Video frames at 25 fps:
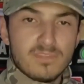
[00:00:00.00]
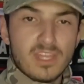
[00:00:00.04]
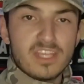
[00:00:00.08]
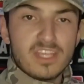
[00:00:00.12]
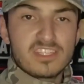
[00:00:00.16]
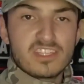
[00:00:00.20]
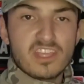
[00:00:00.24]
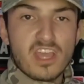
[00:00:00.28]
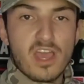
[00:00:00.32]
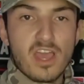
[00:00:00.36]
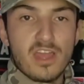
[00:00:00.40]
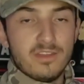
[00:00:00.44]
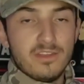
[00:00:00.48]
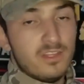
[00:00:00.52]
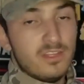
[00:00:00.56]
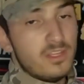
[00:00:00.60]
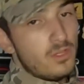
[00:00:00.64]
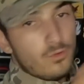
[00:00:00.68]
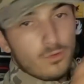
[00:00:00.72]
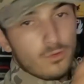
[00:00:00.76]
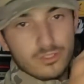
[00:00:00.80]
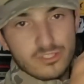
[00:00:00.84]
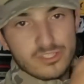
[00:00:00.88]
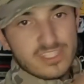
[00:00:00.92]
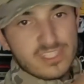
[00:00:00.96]
gun.
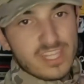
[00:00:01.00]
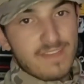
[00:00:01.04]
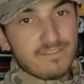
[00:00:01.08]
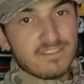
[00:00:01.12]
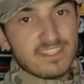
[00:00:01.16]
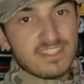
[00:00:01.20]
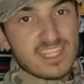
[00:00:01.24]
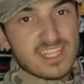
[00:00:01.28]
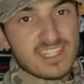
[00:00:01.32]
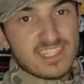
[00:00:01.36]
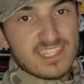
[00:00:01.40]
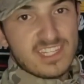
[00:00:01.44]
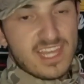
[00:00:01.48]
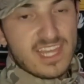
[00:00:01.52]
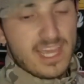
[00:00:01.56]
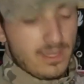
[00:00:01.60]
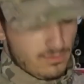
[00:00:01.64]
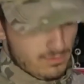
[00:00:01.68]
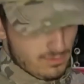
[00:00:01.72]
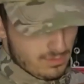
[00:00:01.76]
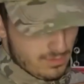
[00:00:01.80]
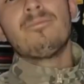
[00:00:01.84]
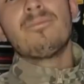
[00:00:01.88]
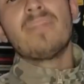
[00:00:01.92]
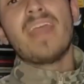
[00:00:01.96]
We'll just have to test it out.
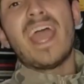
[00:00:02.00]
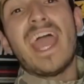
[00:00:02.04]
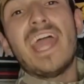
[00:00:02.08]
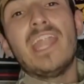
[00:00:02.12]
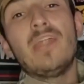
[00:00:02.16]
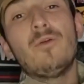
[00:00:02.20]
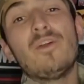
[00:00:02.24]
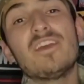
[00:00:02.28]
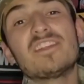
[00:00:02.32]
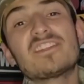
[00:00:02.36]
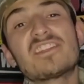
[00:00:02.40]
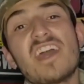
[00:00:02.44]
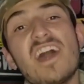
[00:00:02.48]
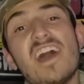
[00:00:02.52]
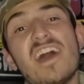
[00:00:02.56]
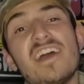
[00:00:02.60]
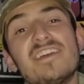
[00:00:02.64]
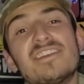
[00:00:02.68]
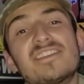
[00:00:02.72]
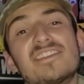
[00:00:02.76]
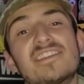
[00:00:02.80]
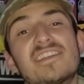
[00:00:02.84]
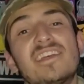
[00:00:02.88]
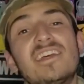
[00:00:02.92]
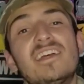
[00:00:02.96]
Anyways,
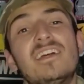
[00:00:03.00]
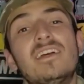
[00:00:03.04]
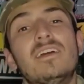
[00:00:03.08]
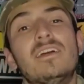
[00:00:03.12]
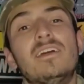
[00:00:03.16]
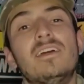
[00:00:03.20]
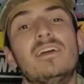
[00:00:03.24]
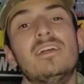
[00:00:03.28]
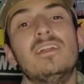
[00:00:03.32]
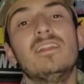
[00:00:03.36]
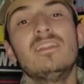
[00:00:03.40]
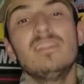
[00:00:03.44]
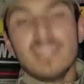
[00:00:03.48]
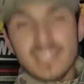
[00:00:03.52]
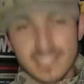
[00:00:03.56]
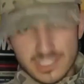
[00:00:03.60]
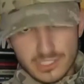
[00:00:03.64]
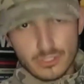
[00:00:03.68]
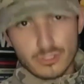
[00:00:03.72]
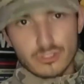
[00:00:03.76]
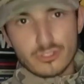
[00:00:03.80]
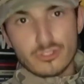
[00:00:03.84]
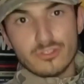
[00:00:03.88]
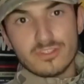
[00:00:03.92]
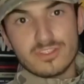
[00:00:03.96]
guys, let's
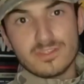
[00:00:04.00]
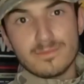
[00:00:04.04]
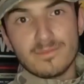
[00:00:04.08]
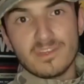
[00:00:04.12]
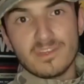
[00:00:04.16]
go shoot some